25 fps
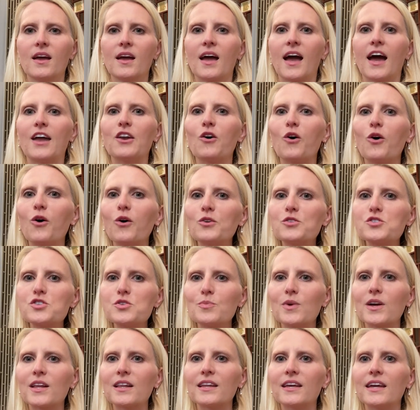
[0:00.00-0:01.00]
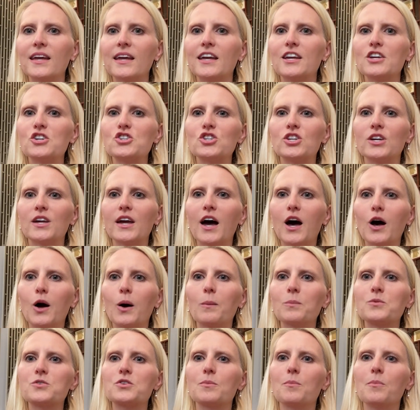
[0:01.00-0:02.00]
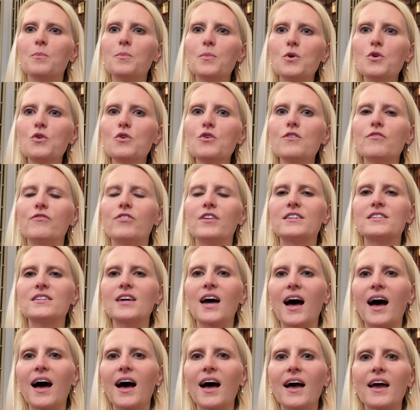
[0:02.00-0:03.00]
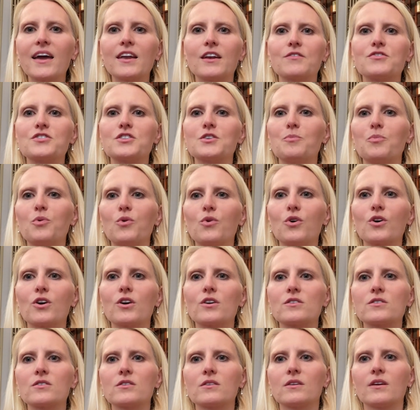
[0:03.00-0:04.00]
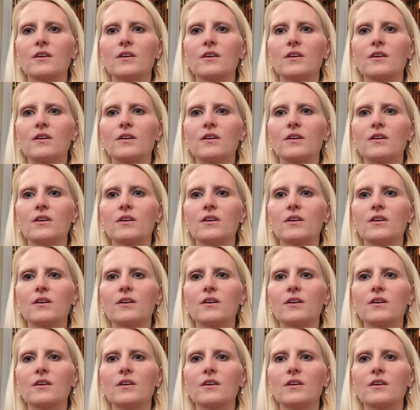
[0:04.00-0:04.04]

And ultimately, she helped move the tide of support